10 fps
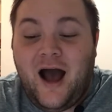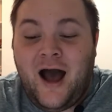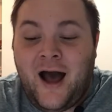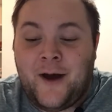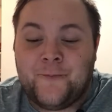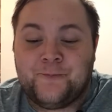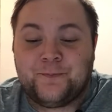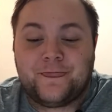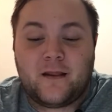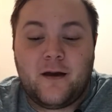
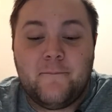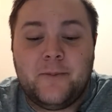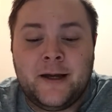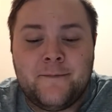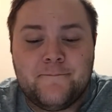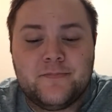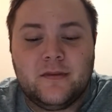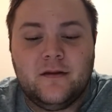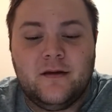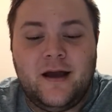But
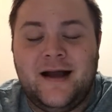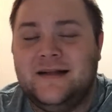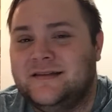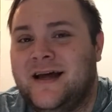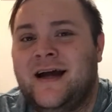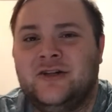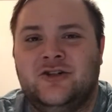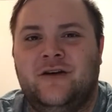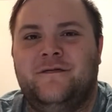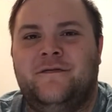as the
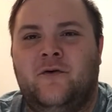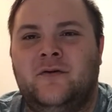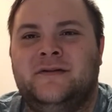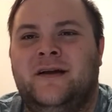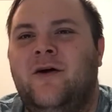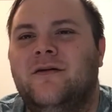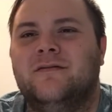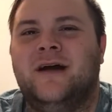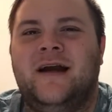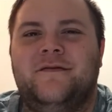action unfolds, it all
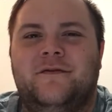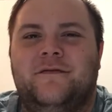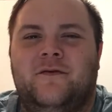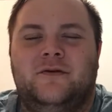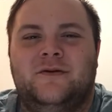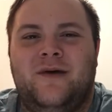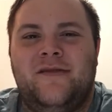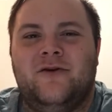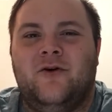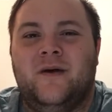kind of unfolded
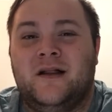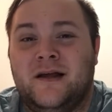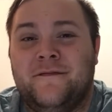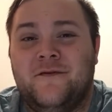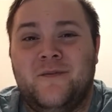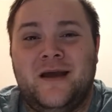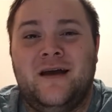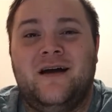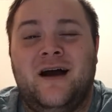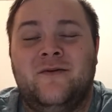rather quickly for
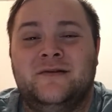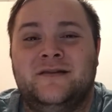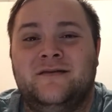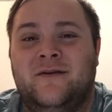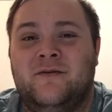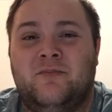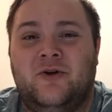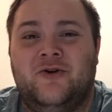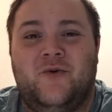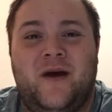me. I was
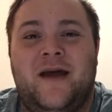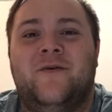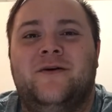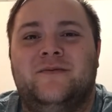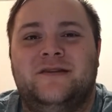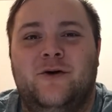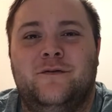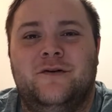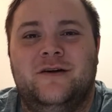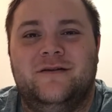blown away when it was
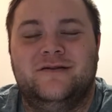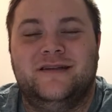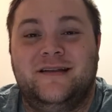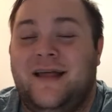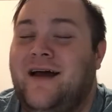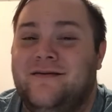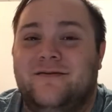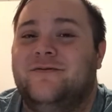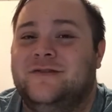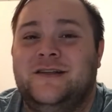over. I was like,
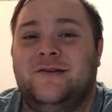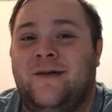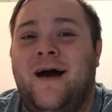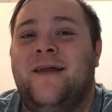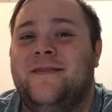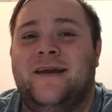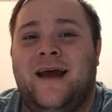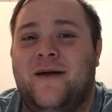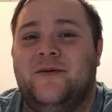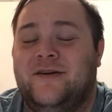that was a lot that
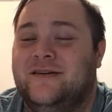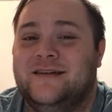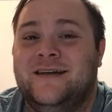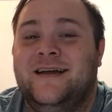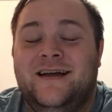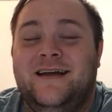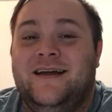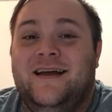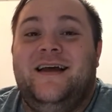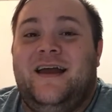happened
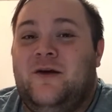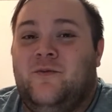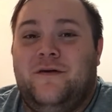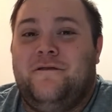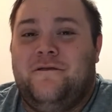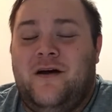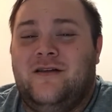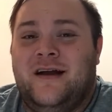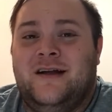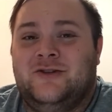in what
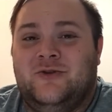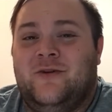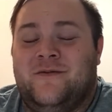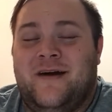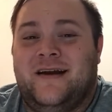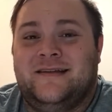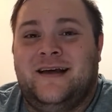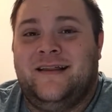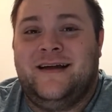felt like a short amount of time.